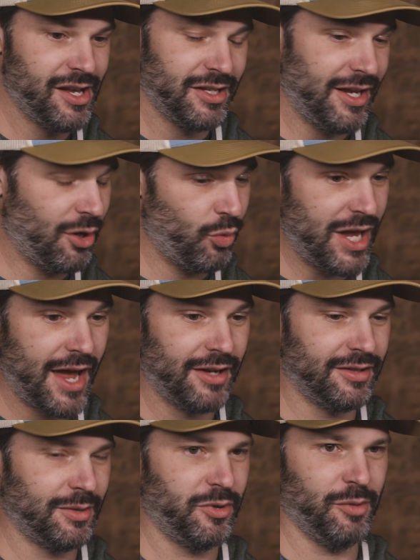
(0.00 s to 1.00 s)
yeah, we had
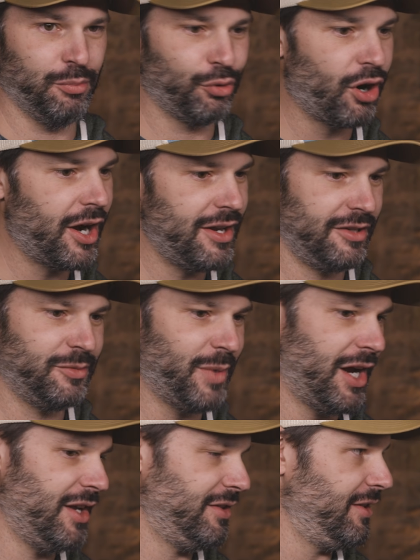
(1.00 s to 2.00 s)
some of the brightest
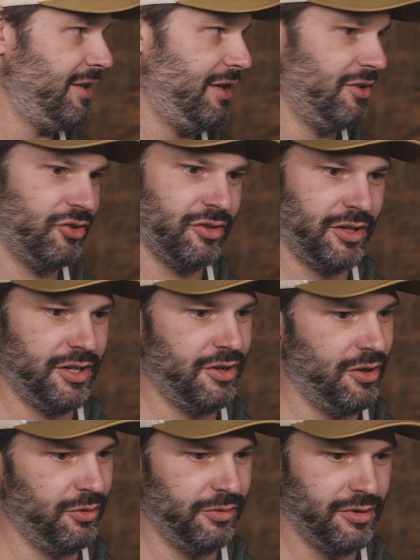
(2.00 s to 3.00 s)
minds in the industry. You
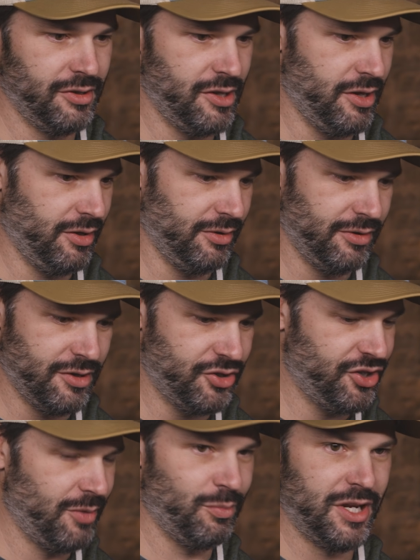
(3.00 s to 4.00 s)
know, the
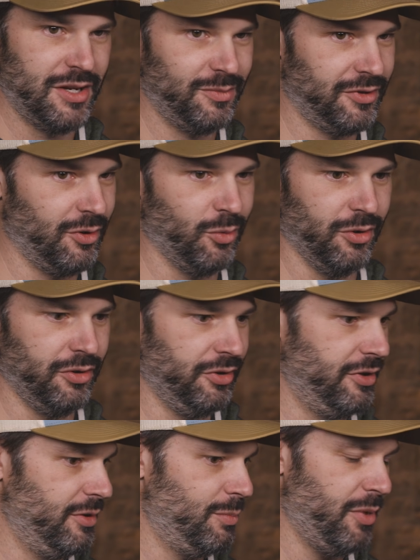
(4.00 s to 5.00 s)
Jim Beams of the world,
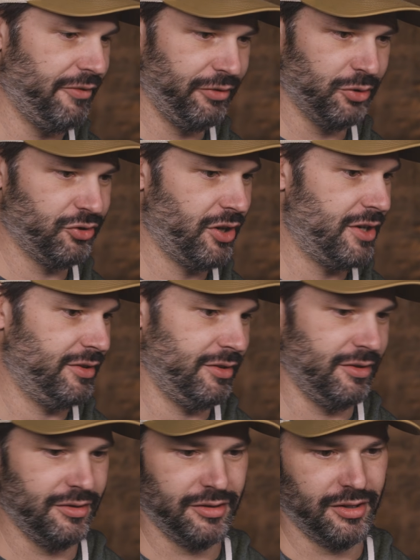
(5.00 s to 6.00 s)
the Buffalo
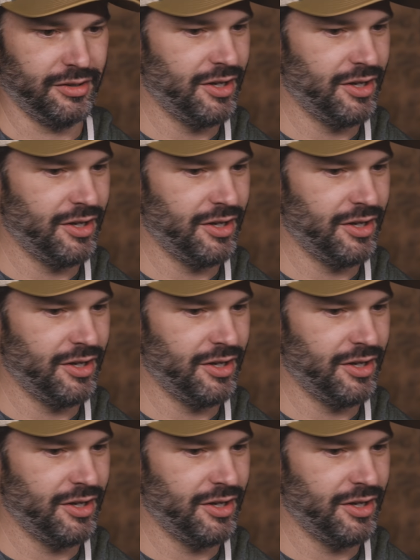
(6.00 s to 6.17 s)
Traces,